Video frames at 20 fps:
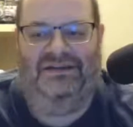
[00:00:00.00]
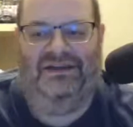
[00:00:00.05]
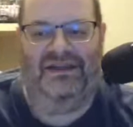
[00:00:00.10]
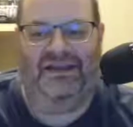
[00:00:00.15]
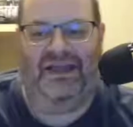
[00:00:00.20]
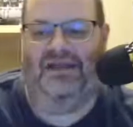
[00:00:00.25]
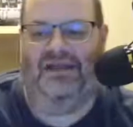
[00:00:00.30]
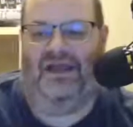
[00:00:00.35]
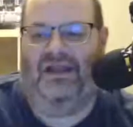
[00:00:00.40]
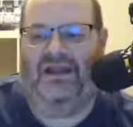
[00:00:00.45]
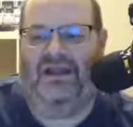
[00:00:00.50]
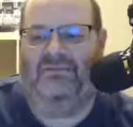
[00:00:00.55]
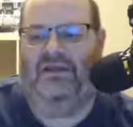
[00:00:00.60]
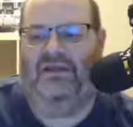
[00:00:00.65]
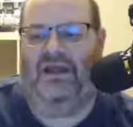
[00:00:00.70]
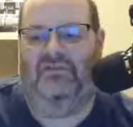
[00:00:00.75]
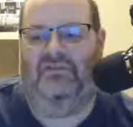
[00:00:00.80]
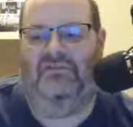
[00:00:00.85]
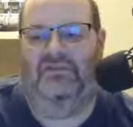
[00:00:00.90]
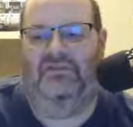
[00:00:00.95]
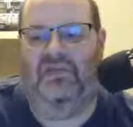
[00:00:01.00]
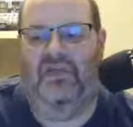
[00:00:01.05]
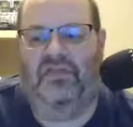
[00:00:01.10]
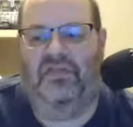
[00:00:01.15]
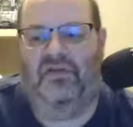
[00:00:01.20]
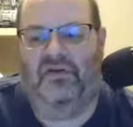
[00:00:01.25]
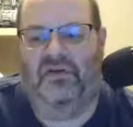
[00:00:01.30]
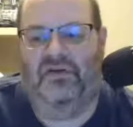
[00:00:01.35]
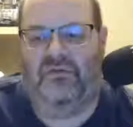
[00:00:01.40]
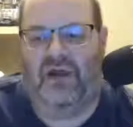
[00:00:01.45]
And I mean, as for the
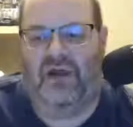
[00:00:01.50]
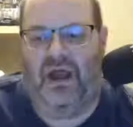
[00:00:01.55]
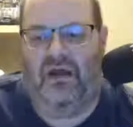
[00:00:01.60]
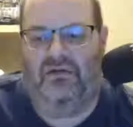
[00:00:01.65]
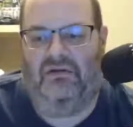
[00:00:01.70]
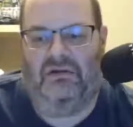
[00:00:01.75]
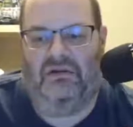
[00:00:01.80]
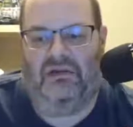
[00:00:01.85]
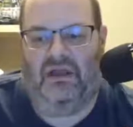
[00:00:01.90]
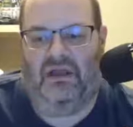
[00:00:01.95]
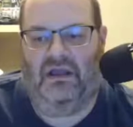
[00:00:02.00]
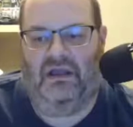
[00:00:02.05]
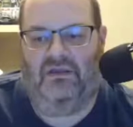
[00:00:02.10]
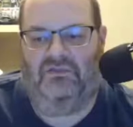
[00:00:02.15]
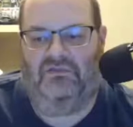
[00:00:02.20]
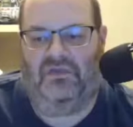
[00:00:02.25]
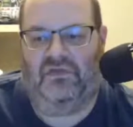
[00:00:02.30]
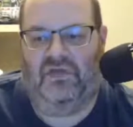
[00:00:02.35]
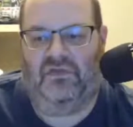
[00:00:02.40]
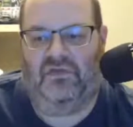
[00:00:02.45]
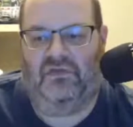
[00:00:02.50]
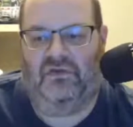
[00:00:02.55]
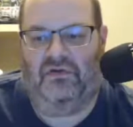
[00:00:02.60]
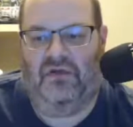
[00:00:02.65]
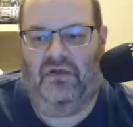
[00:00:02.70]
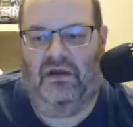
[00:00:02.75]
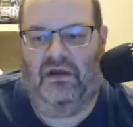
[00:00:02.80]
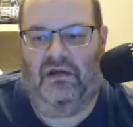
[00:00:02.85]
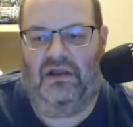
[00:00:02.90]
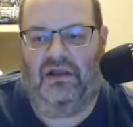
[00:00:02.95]
third
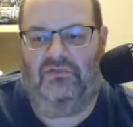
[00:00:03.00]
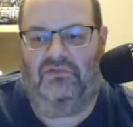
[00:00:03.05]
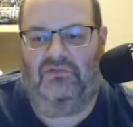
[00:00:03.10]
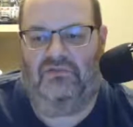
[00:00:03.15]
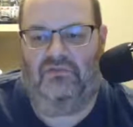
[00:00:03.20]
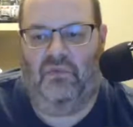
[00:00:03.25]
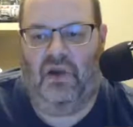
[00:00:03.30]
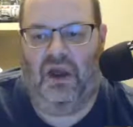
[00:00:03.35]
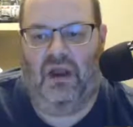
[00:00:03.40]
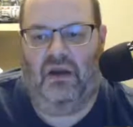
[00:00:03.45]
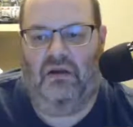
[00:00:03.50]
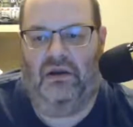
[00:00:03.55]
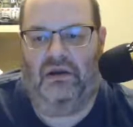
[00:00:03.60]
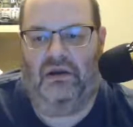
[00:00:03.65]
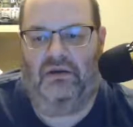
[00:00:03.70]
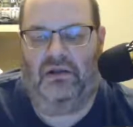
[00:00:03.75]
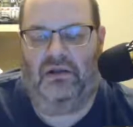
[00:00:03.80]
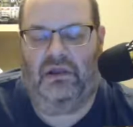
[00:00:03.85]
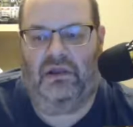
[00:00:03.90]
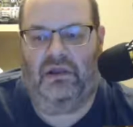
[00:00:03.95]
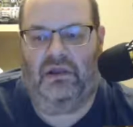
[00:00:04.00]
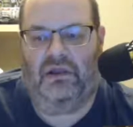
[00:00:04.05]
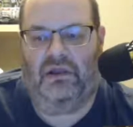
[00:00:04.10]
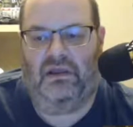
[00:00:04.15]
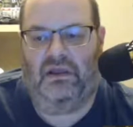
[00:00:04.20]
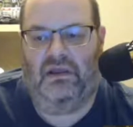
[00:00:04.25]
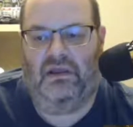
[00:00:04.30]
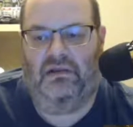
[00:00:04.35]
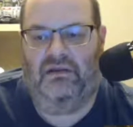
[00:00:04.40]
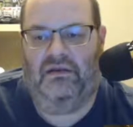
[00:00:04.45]
round, I swear,
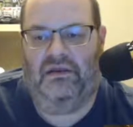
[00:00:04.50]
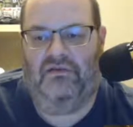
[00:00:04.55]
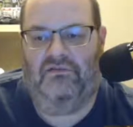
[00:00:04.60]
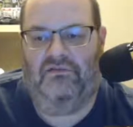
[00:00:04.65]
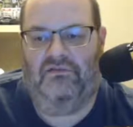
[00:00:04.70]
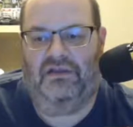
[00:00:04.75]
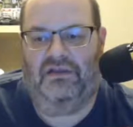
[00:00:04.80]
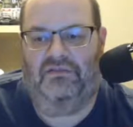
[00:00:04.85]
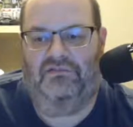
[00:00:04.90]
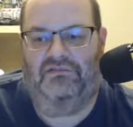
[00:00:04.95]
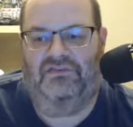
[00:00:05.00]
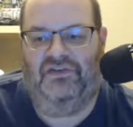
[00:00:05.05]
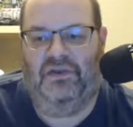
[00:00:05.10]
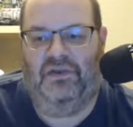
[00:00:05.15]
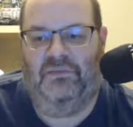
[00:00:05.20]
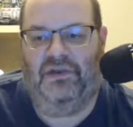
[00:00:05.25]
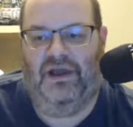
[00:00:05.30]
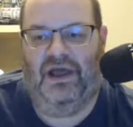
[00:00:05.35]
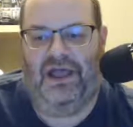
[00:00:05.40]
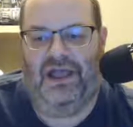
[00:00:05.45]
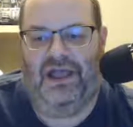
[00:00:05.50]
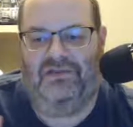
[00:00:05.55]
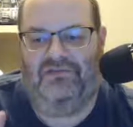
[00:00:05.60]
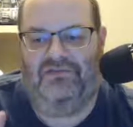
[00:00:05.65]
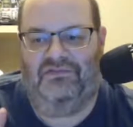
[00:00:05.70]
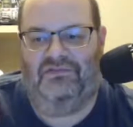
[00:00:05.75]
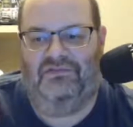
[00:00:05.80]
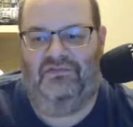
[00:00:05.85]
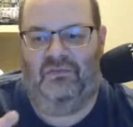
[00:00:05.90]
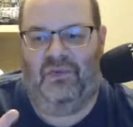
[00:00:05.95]
if Jim and I
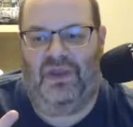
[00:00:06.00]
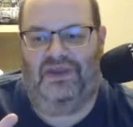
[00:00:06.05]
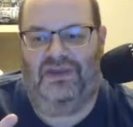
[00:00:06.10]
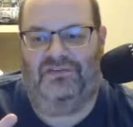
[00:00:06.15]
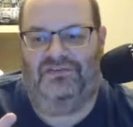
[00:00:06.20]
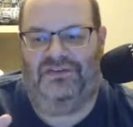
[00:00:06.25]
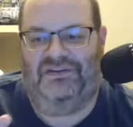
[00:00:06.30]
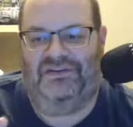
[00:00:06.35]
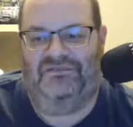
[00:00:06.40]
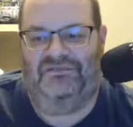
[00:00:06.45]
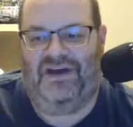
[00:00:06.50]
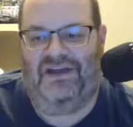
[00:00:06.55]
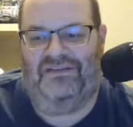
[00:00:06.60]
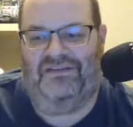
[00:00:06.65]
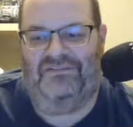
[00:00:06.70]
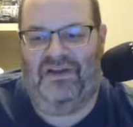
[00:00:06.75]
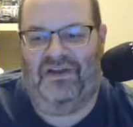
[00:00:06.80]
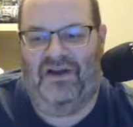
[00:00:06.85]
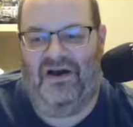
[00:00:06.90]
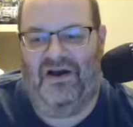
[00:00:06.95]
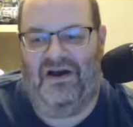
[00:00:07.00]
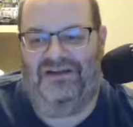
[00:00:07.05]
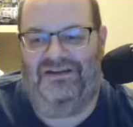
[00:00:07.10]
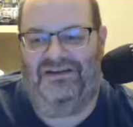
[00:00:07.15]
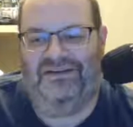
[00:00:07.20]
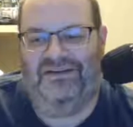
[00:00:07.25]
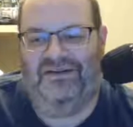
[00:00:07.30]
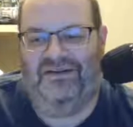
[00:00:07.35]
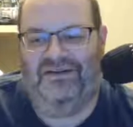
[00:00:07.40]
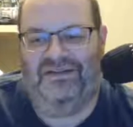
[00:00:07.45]
had switched, if I'd have gone,
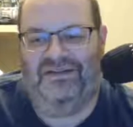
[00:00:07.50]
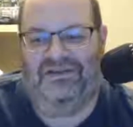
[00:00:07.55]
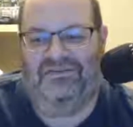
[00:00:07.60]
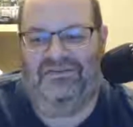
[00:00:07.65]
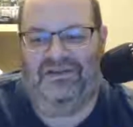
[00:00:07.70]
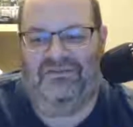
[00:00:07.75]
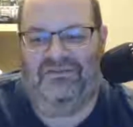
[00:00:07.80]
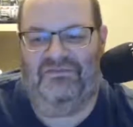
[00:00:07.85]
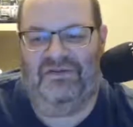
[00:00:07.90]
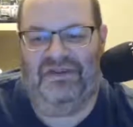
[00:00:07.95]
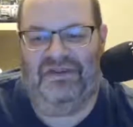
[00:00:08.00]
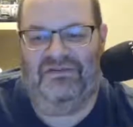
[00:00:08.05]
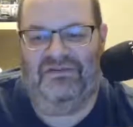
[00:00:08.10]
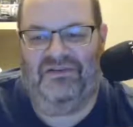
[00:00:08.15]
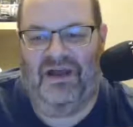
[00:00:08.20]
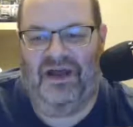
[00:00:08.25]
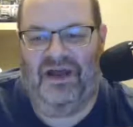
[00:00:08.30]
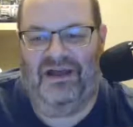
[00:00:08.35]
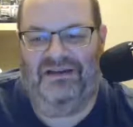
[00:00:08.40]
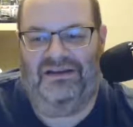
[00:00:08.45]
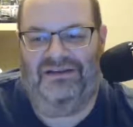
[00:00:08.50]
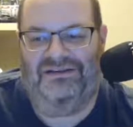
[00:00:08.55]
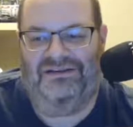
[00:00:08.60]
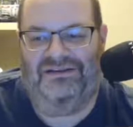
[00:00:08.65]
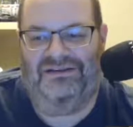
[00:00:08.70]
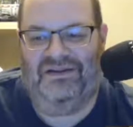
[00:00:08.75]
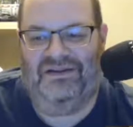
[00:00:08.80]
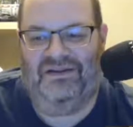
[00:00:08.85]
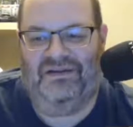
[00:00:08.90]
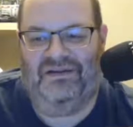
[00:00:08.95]
you know, if we'd have
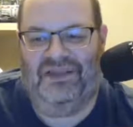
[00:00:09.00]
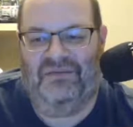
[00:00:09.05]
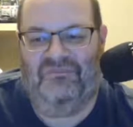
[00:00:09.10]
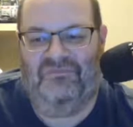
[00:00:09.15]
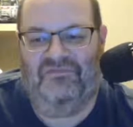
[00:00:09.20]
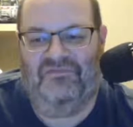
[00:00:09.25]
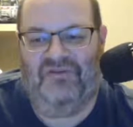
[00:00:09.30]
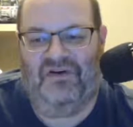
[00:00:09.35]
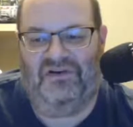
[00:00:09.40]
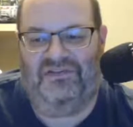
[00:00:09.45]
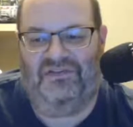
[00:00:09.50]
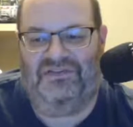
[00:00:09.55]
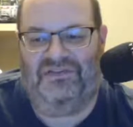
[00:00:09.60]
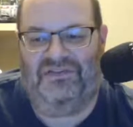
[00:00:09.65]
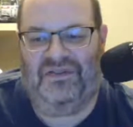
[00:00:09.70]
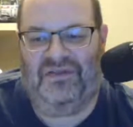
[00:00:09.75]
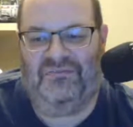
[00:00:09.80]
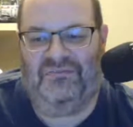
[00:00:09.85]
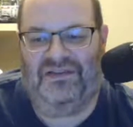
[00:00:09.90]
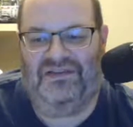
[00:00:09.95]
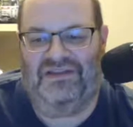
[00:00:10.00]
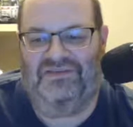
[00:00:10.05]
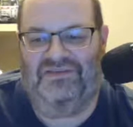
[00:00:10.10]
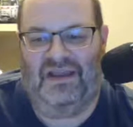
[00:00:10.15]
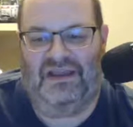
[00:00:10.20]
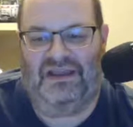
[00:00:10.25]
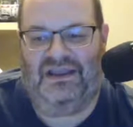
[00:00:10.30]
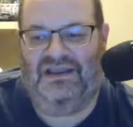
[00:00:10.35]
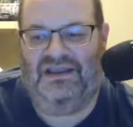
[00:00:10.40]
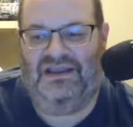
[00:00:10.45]
gotten, you know, him first and then me
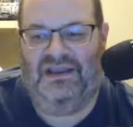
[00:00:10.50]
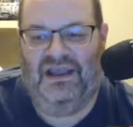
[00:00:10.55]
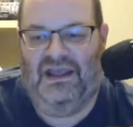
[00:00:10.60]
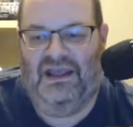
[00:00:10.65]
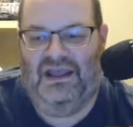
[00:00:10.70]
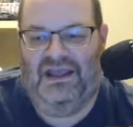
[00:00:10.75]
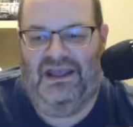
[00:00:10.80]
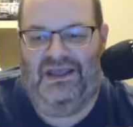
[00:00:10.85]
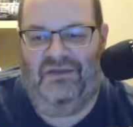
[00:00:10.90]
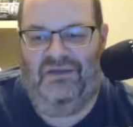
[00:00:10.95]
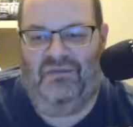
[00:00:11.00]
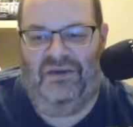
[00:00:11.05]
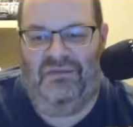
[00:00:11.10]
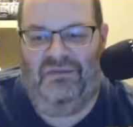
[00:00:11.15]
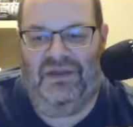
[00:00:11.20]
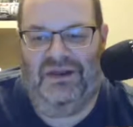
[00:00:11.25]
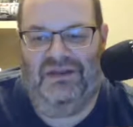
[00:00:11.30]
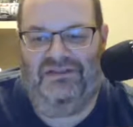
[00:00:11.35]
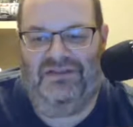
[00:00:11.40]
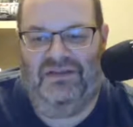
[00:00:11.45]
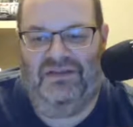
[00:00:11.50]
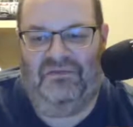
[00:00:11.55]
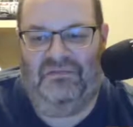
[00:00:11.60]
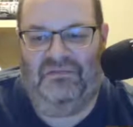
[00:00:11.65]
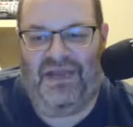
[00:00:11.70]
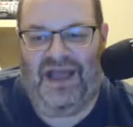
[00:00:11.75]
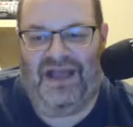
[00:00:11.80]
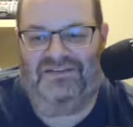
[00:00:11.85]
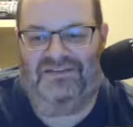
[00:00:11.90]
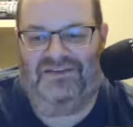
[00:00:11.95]
second, it would have been a different
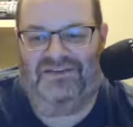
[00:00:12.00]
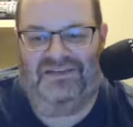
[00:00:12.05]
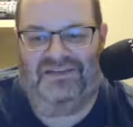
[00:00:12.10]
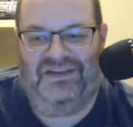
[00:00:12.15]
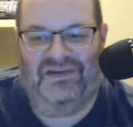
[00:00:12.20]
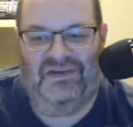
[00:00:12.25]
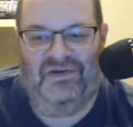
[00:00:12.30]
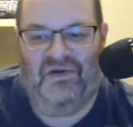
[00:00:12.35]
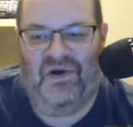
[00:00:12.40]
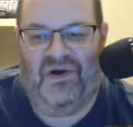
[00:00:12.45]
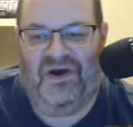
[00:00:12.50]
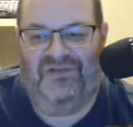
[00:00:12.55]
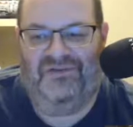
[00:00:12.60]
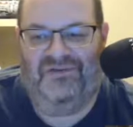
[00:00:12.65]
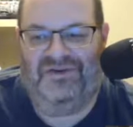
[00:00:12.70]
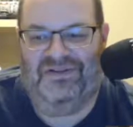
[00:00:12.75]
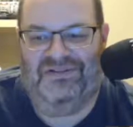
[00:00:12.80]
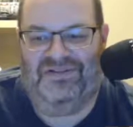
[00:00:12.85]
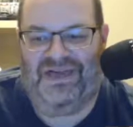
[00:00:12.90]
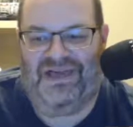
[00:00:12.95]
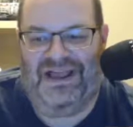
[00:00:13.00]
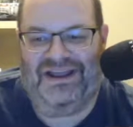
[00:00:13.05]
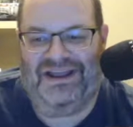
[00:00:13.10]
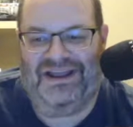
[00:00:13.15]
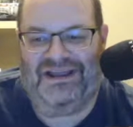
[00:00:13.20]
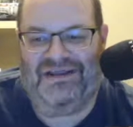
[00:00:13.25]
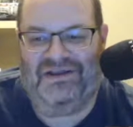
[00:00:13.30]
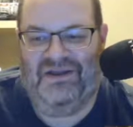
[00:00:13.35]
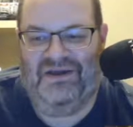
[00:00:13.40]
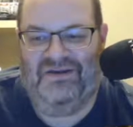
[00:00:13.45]
match because he knew all the ones I
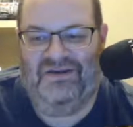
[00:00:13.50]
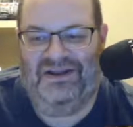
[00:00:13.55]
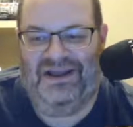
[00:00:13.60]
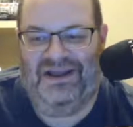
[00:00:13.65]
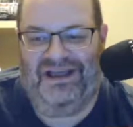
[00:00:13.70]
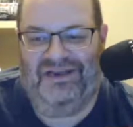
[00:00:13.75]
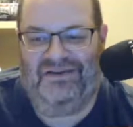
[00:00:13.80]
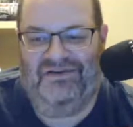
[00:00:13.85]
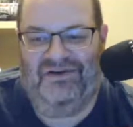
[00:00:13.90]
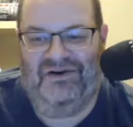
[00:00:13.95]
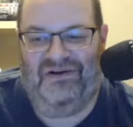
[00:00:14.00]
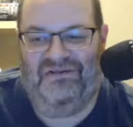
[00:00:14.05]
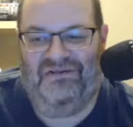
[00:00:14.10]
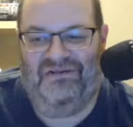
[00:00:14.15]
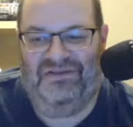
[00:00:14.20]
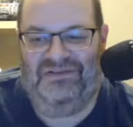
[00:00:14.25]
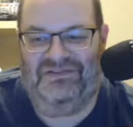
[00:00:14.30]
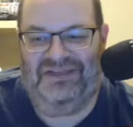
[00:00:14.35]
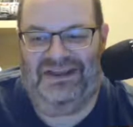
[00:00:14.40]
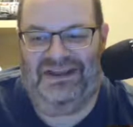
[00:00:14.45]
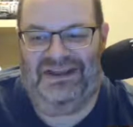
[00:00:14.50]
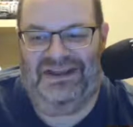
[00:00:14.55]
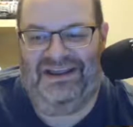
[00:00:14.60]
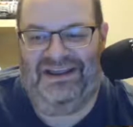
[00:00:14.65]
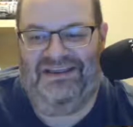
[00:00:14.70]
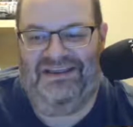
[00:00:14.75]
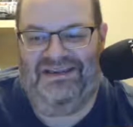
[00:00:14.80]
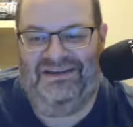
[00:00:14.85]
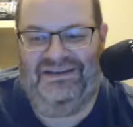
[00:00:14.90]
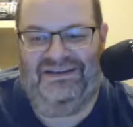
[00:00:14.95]
didn't know, and I knew all the ones he
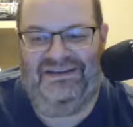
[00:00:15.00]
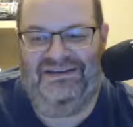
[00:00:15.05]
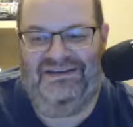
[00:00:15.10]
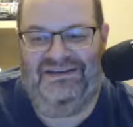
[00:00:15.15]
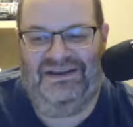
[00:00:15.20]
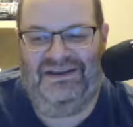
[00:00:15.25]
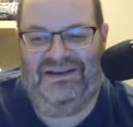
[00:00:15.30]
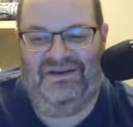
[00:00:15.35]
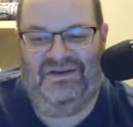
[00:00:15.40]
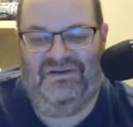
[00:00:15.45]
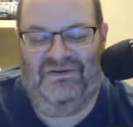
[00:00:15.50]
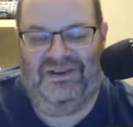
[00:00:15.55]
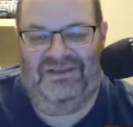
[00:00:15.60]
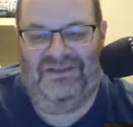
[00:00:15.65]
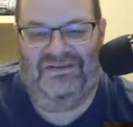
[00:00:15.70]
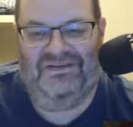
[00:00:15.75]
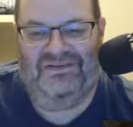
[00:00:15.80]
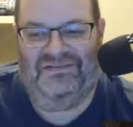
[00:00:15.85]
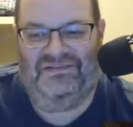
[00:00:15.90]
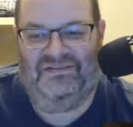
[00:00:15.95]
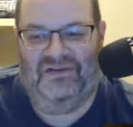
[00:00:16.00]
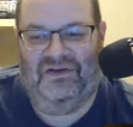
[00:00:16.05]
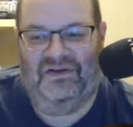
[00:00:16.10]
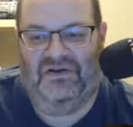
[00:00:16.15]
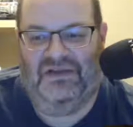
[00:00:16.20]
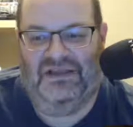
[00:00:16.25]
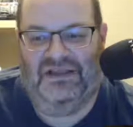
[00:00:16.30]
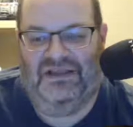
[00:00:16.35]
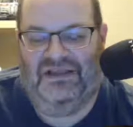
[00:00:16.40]
didn't know either. So,